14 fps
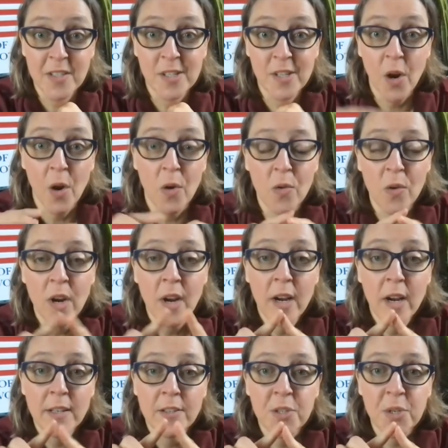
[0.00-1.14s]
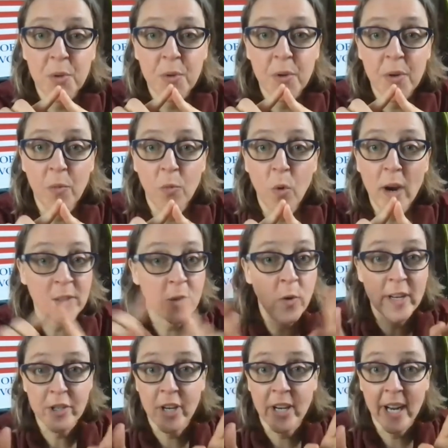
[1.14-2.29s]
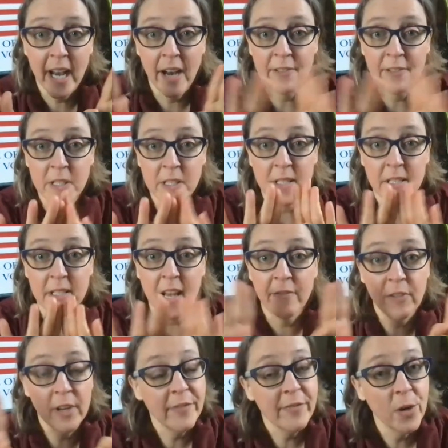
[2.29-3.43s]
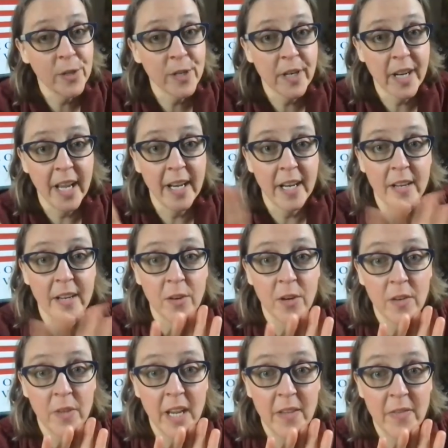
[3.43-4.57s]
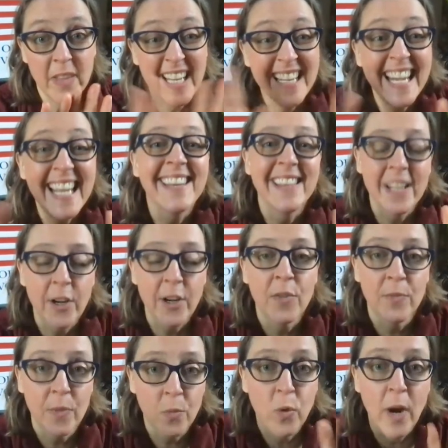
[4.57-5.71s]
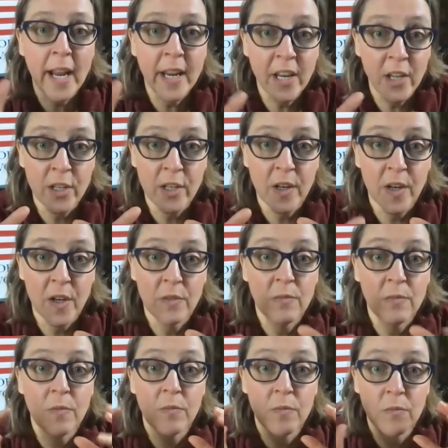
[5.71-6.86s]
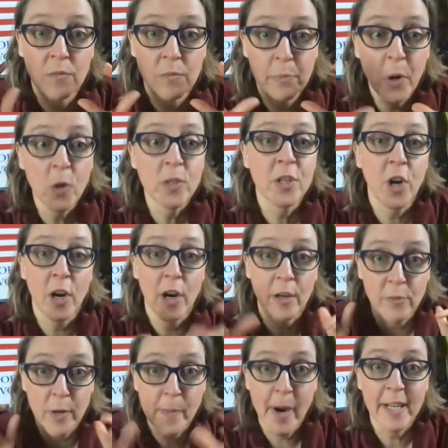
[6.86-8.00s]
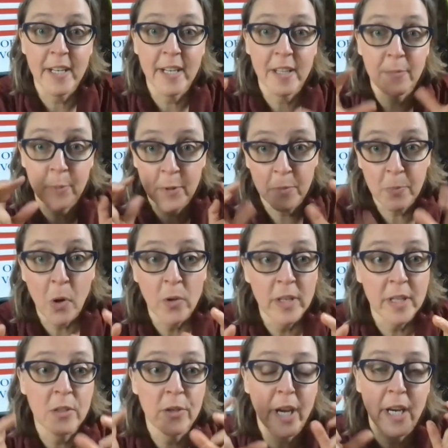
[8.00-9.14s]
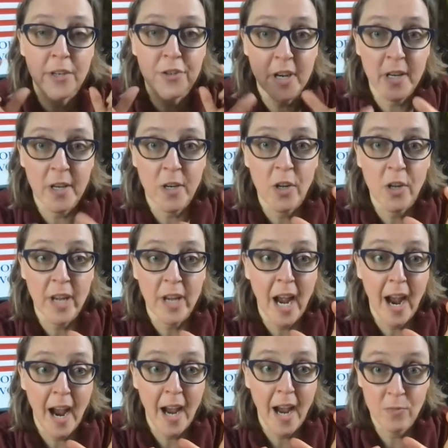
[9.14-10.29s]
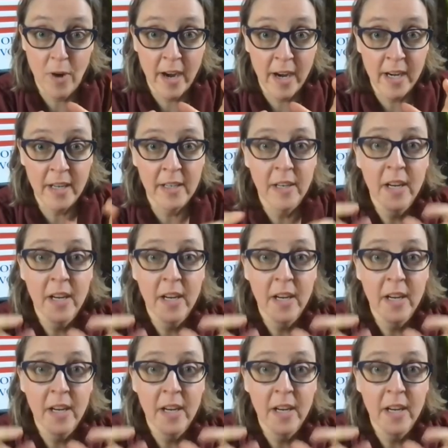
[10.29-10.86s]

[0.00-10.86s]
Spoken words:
So one question I have is, does every voter get they get their regular postcard reminding them of their polling location and all that, right?